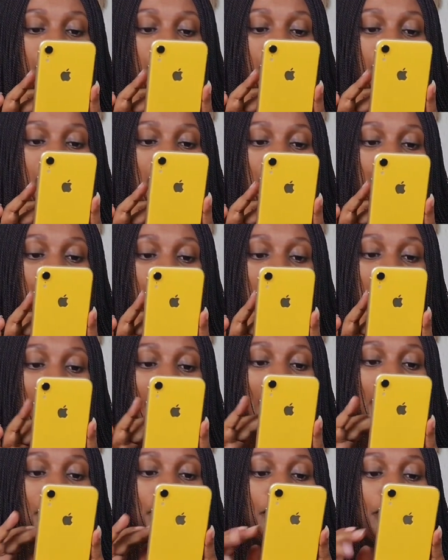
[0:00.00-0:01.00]
Then I'll
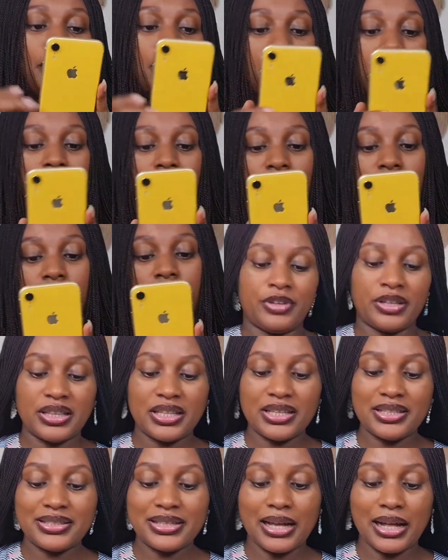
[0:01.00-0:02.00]
type, for
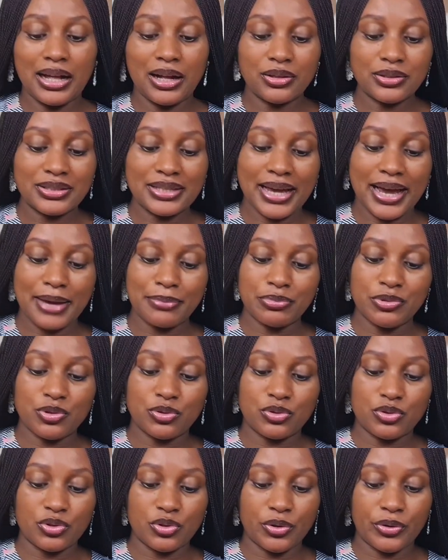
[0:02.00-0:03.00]
this, I'll type
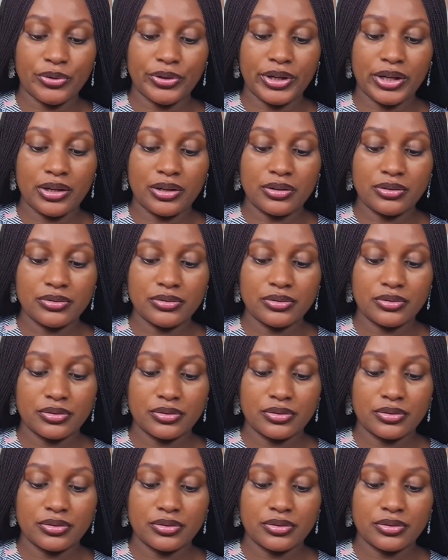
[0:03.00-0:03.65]
tutorial.